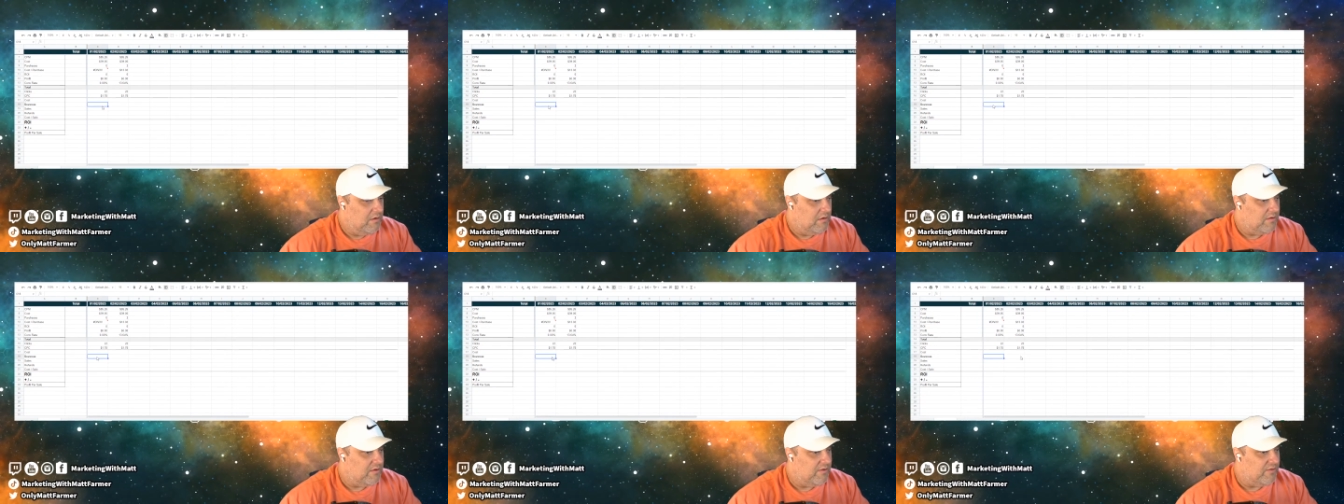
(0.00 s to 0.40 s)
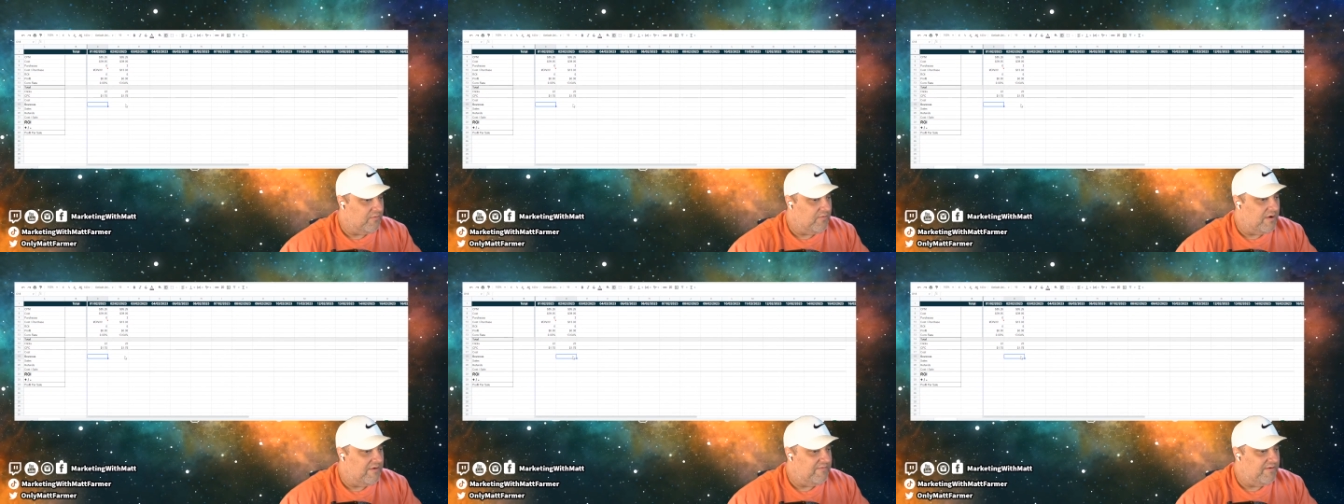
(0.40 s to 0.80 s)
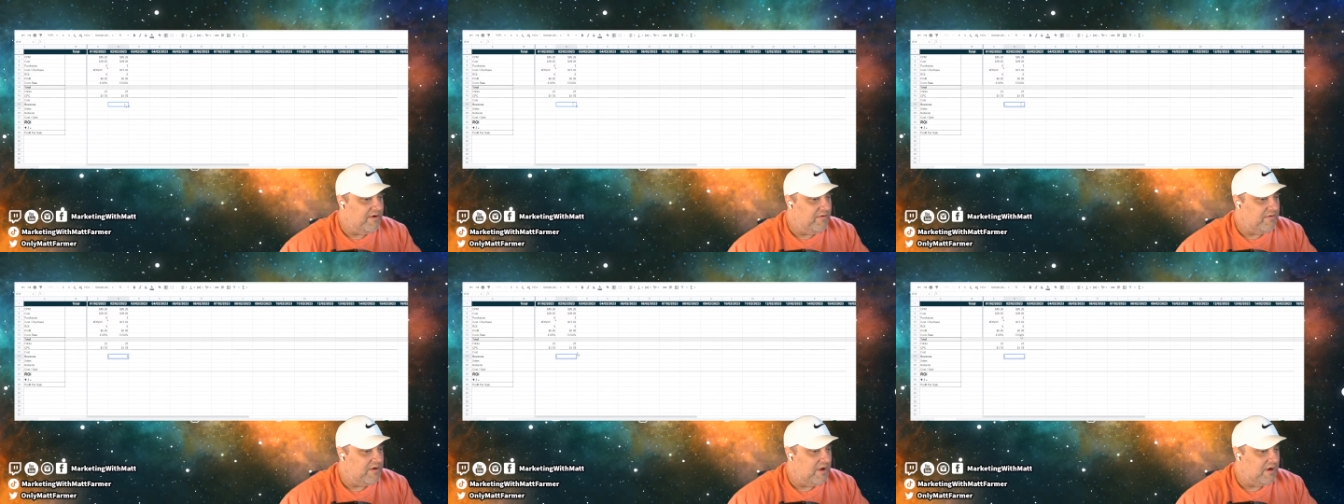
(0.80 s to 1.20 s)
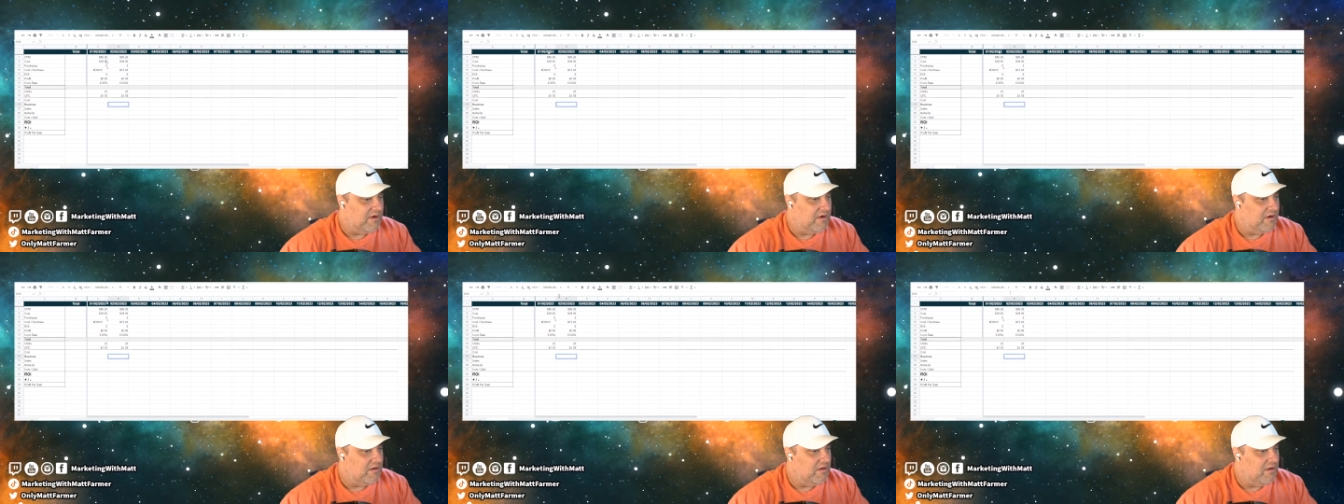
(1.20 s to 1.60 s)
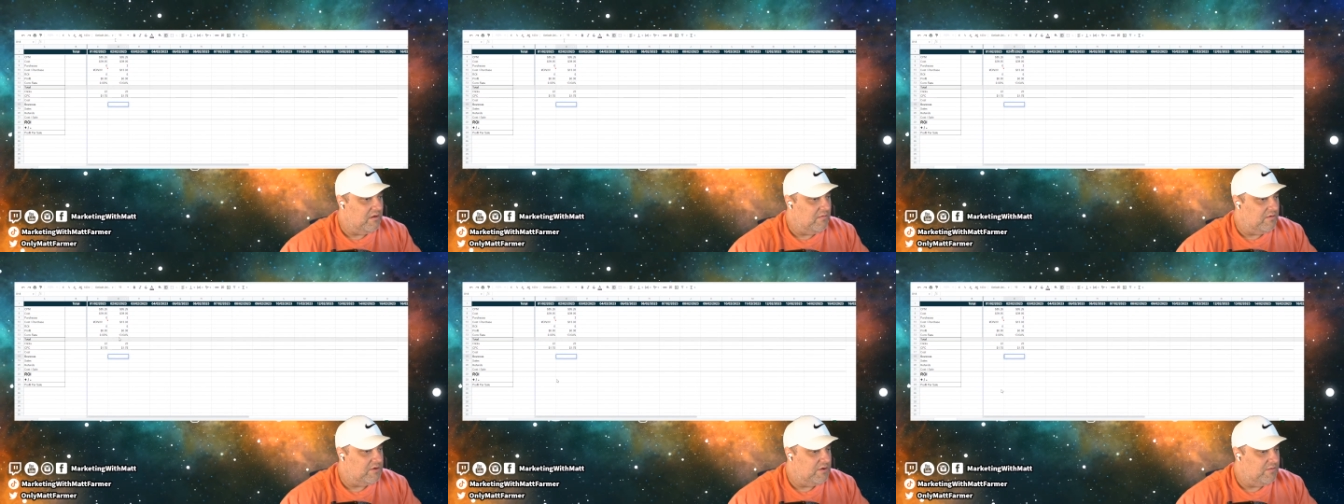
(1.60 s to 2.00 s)
So the revenue, technically
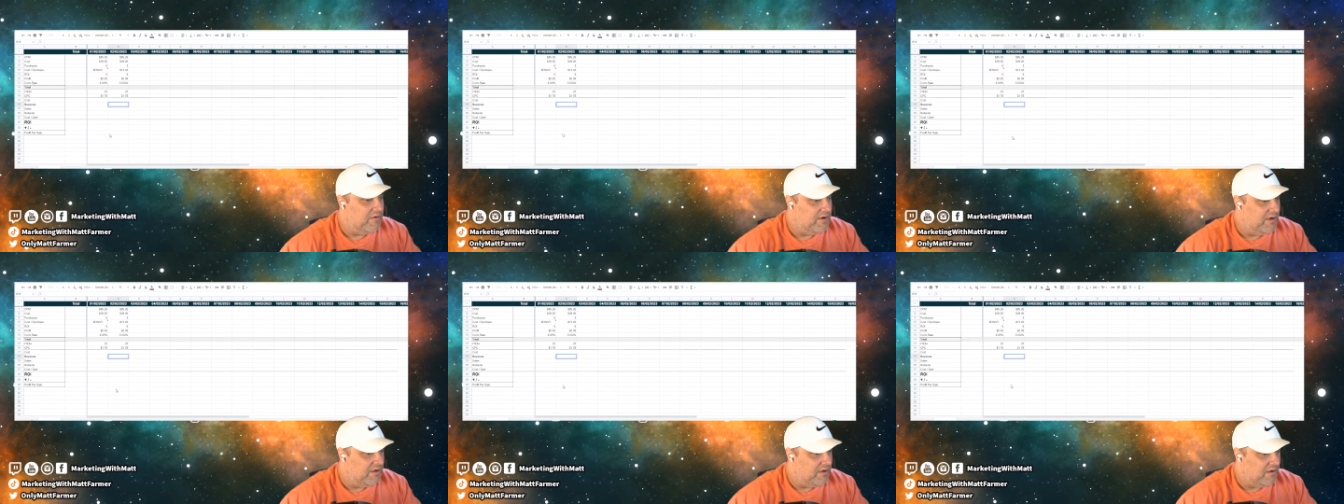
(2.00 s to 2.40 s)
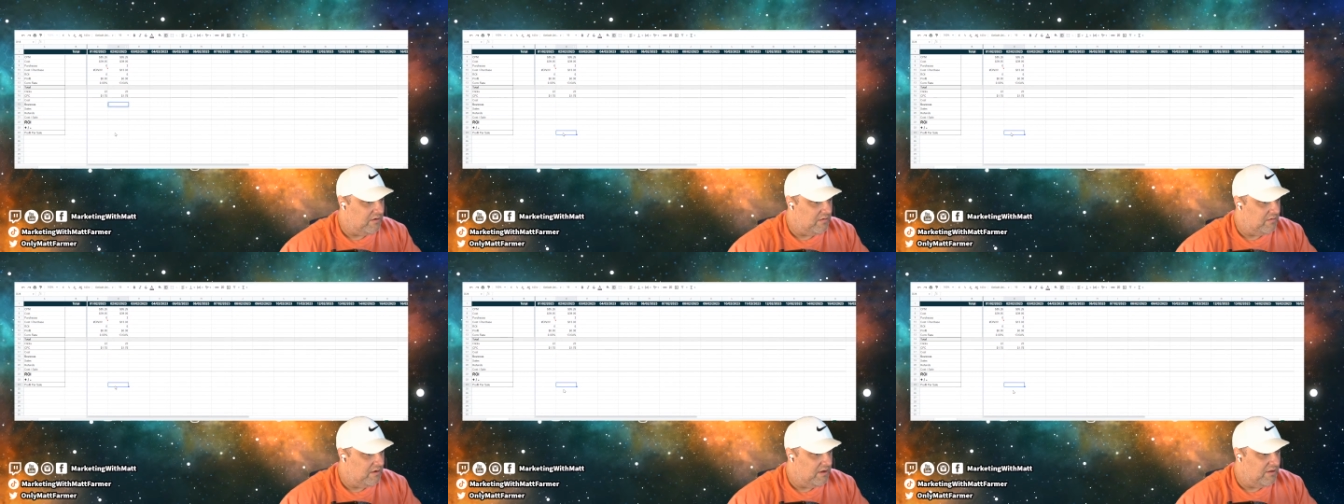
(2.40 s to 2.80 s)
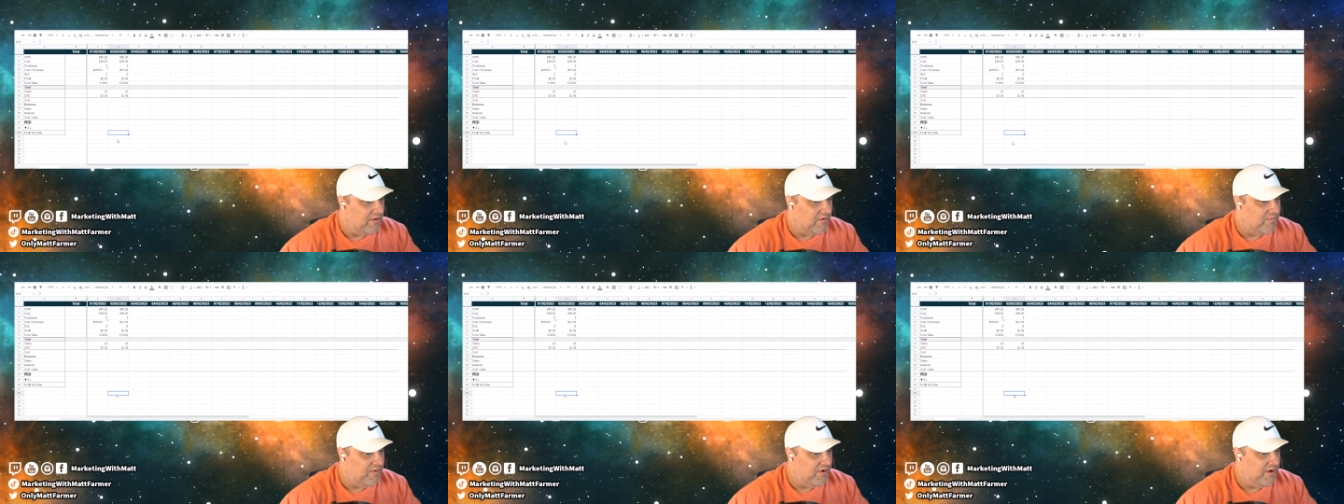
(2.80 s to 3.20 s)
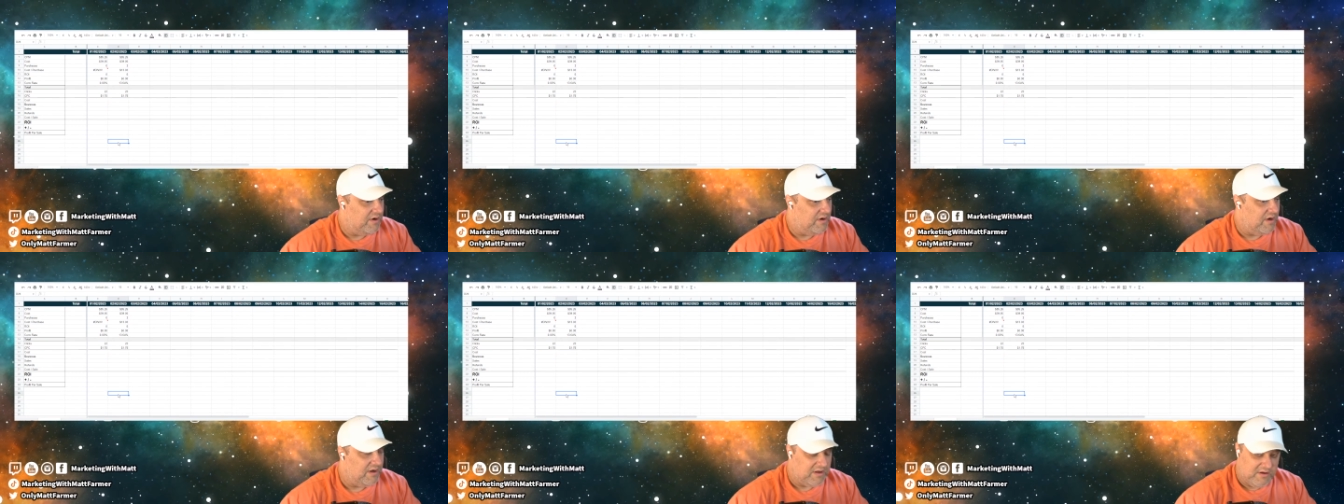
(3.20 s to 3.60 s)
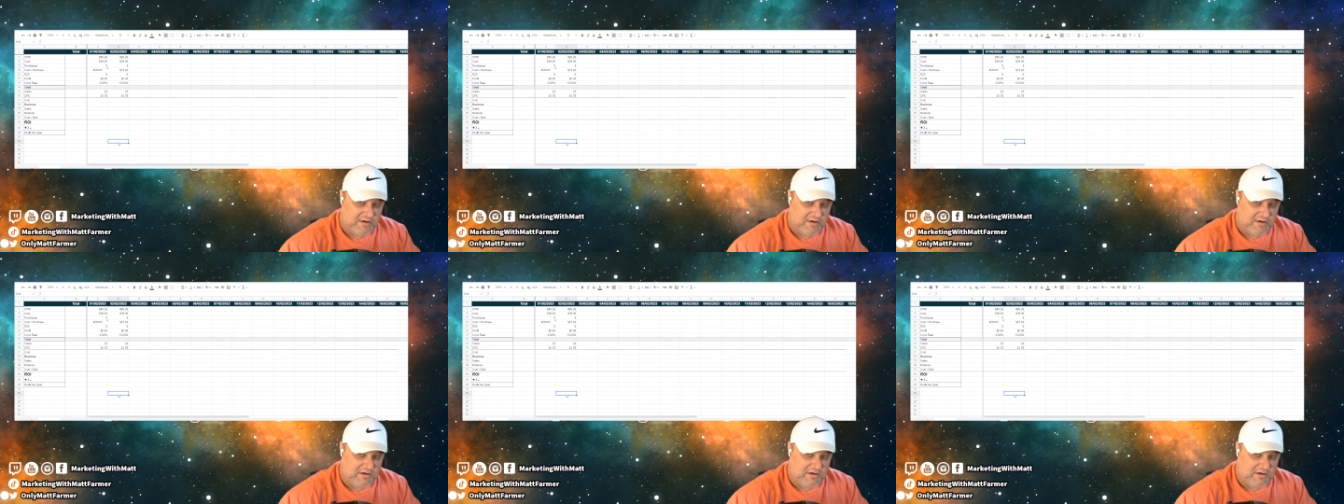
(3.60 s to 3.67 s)
what you want to do is you'd put, like,